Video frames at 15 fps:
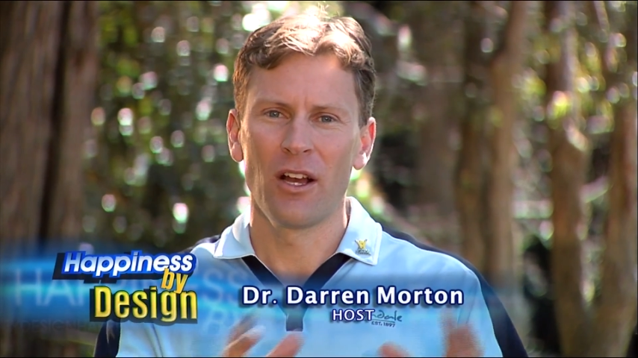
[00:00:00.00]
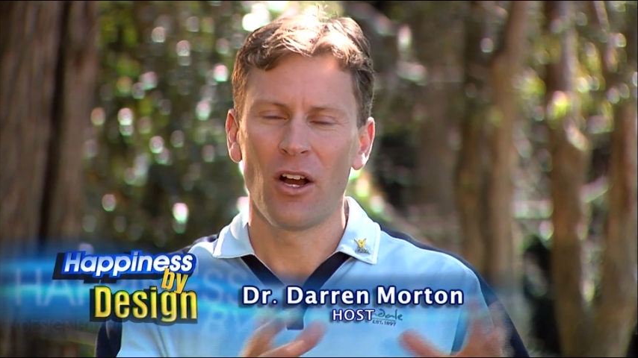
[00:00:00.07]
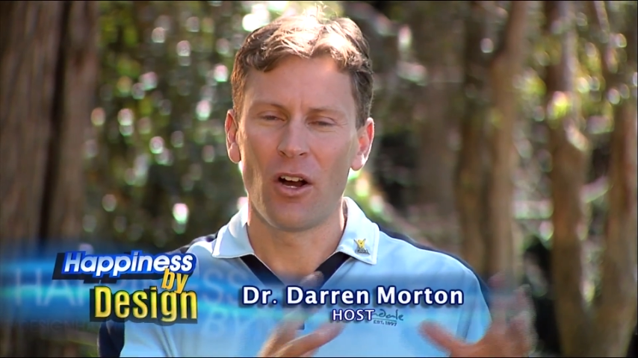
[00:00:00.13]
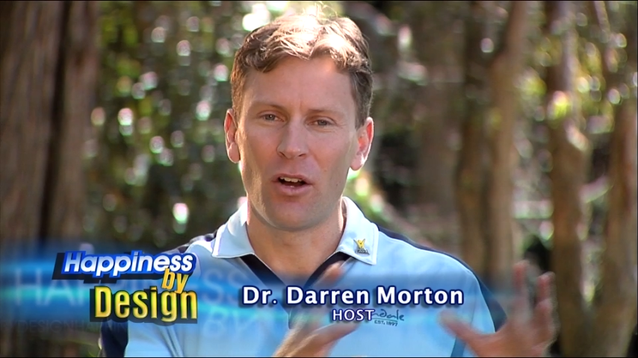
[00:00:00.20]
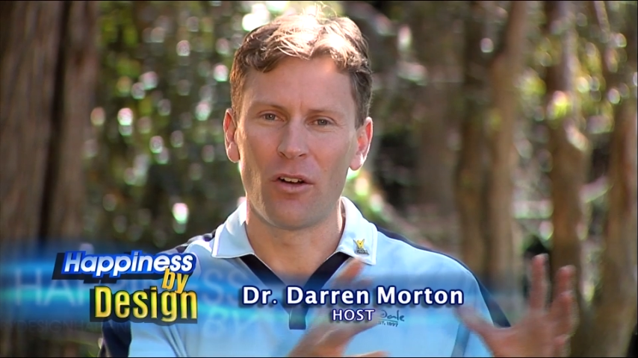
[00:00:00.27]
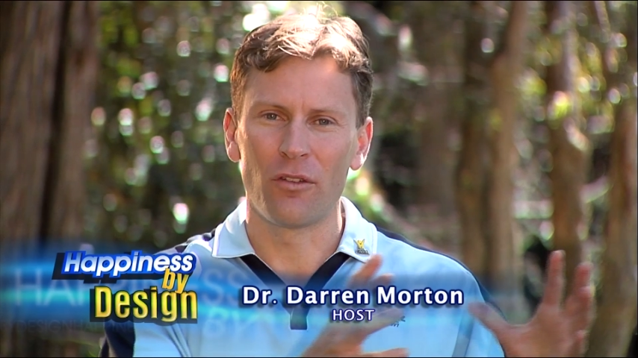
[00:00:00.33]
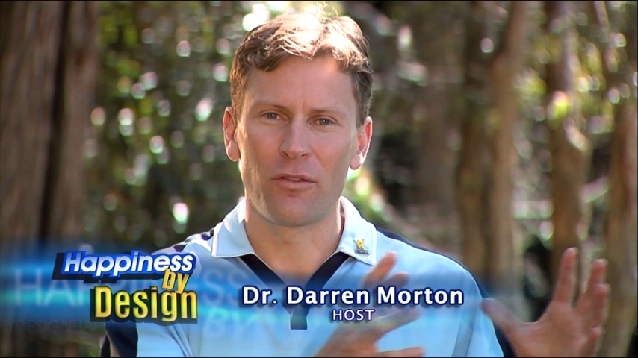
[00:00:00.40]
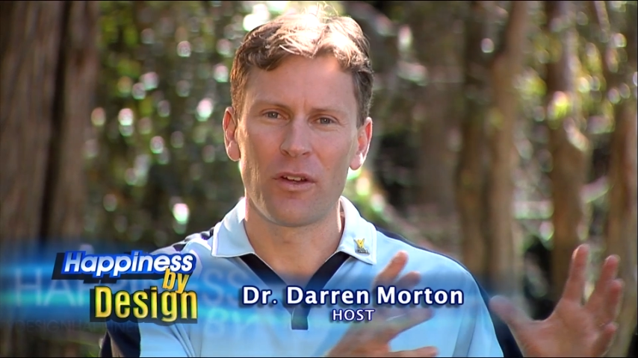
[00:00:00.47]

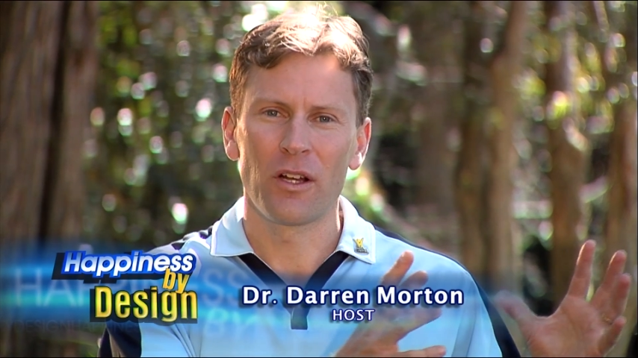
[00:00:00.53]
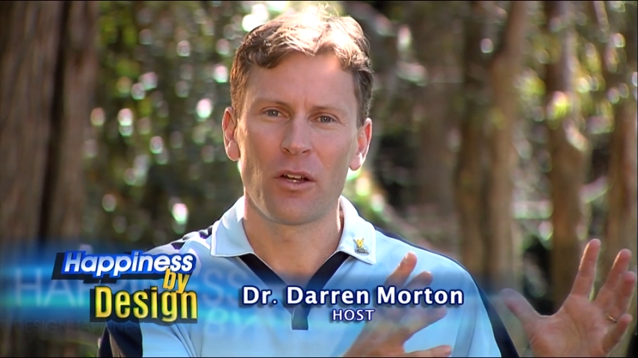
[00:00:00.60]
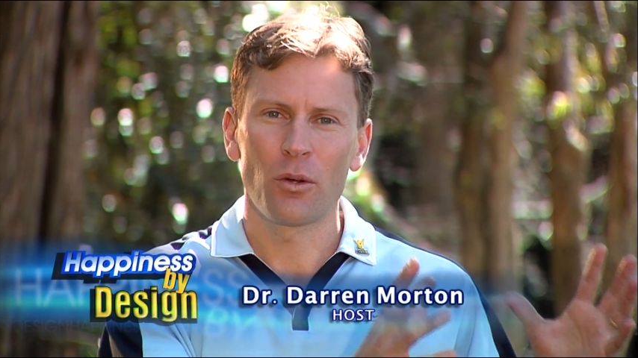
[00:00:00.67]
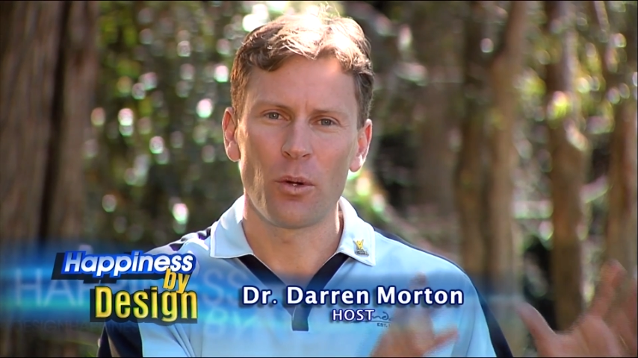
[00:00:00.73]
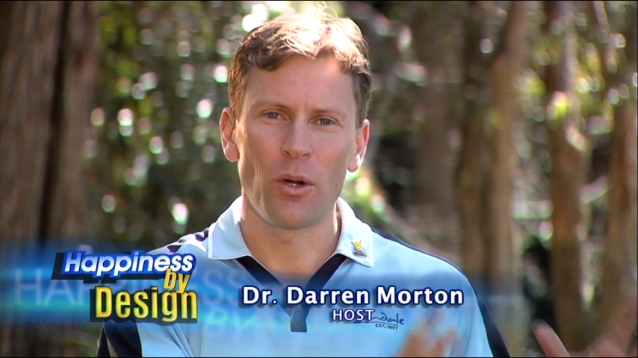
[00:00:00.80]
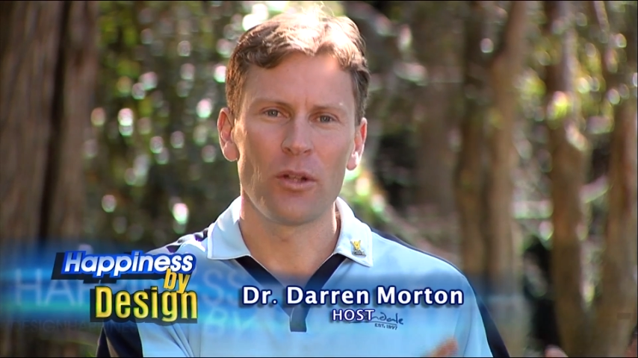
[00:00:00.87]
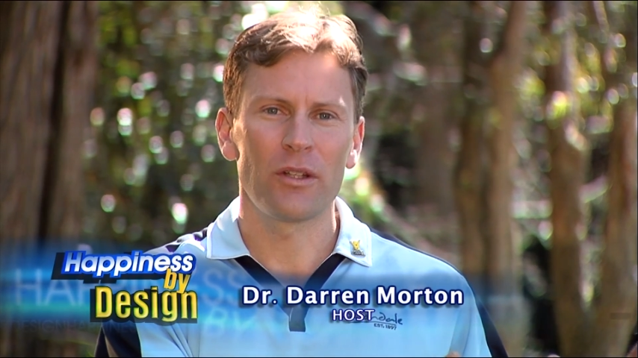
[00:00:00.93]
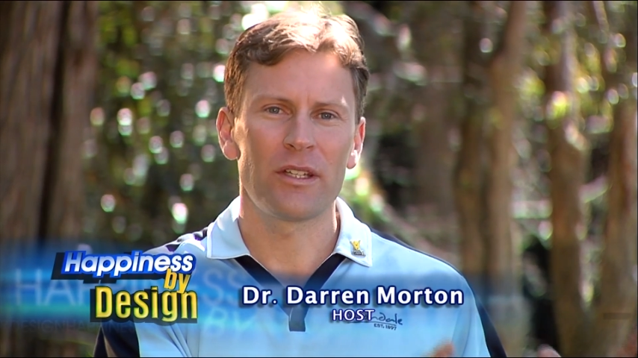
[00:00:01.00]
of
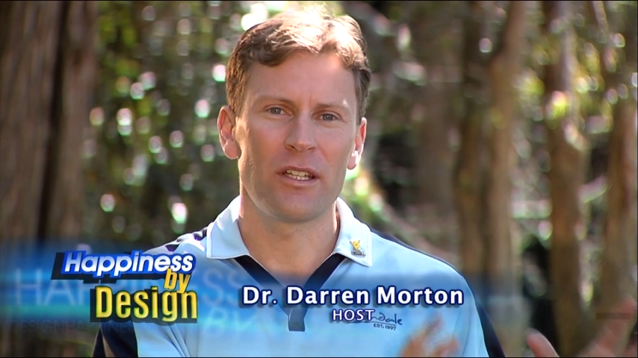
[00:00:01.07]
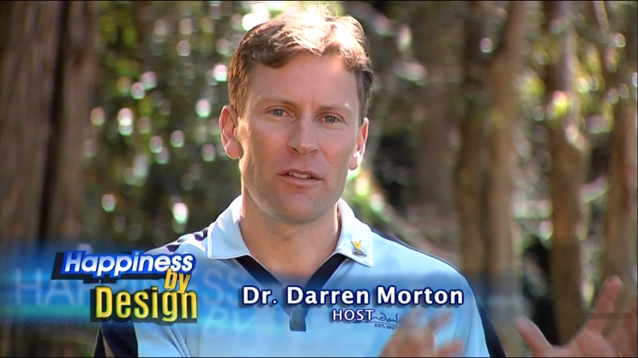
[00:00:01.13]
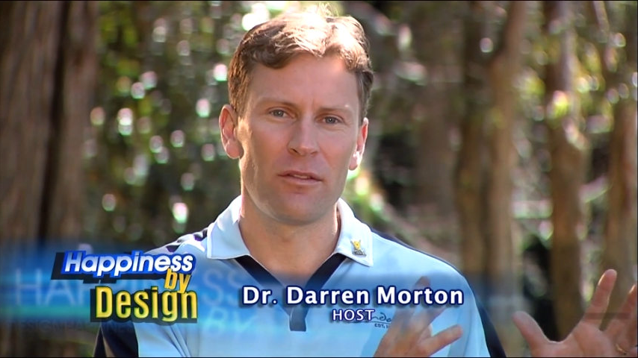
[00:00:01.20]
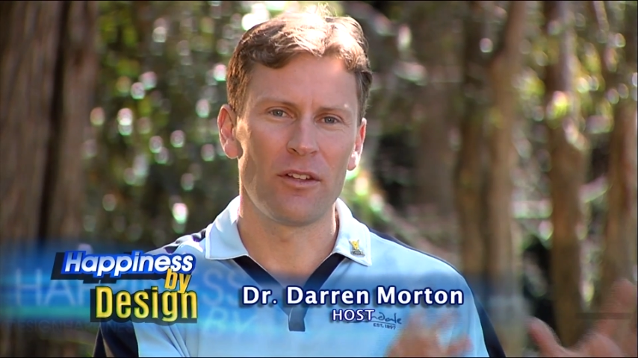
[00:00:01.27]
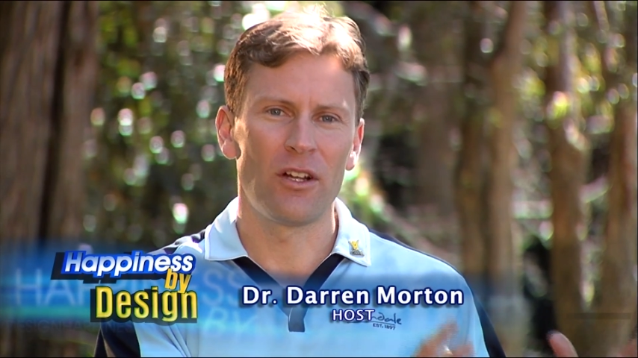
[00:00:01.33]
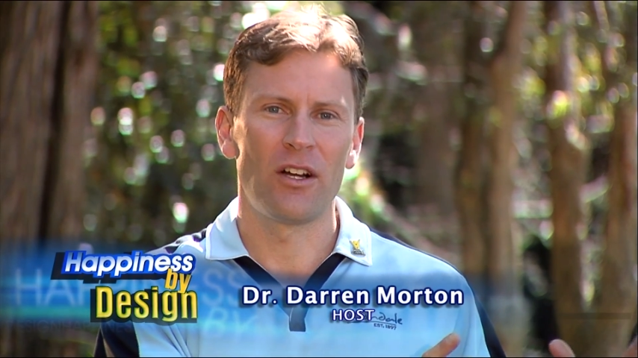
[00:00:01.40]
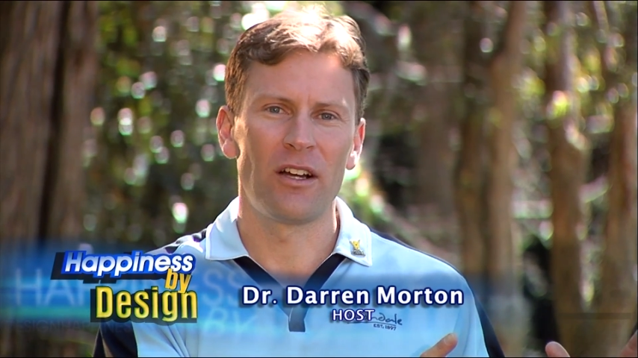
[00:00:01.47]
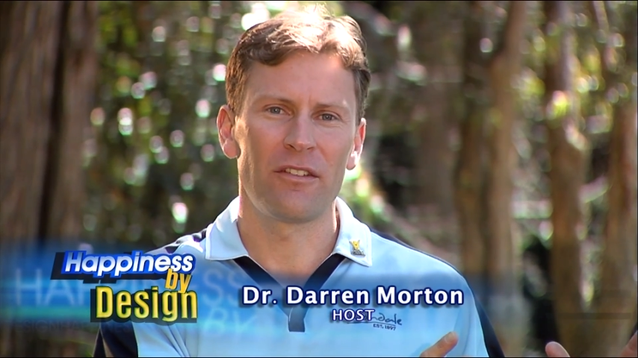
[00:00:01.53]
quality of
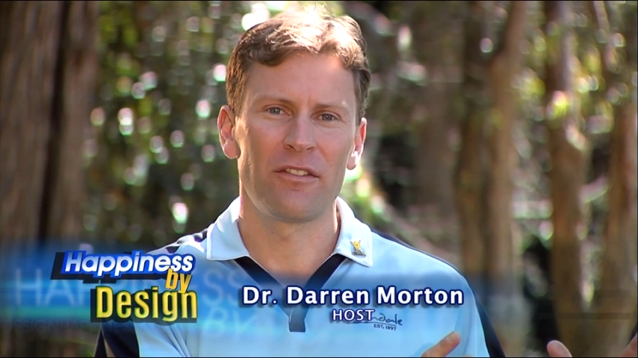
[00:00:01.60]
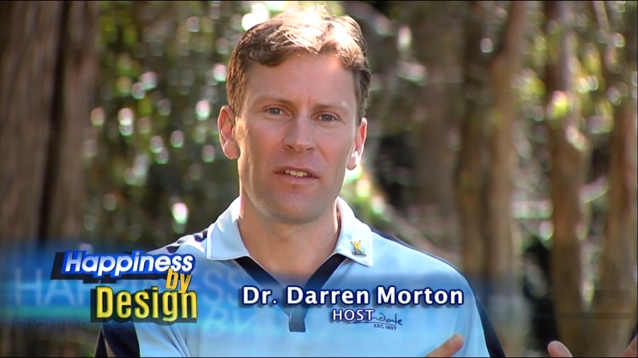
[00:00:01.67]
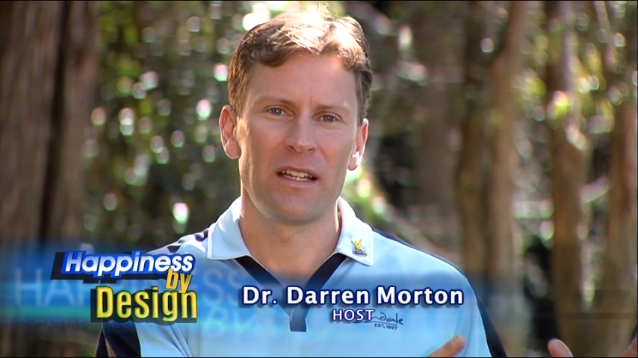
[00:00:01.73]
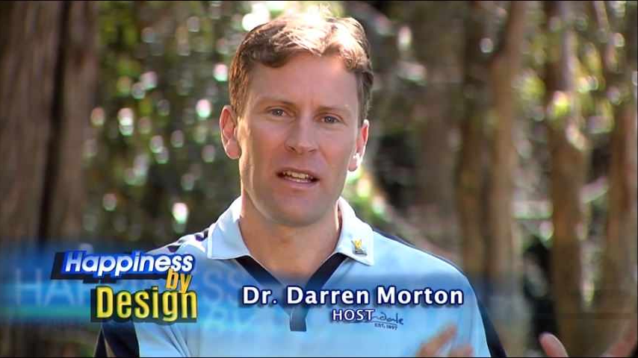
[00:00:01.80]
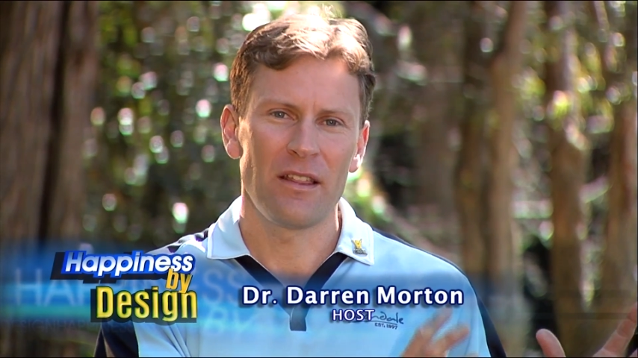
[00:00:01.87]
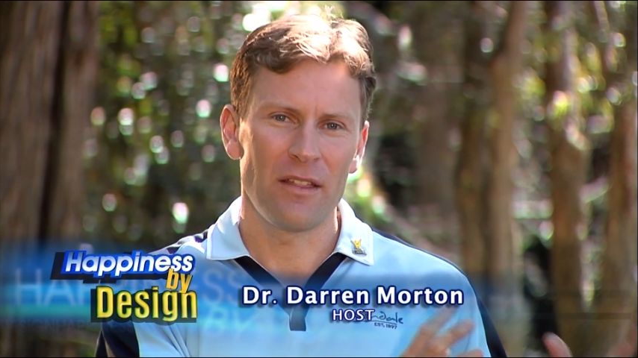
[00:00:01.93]
life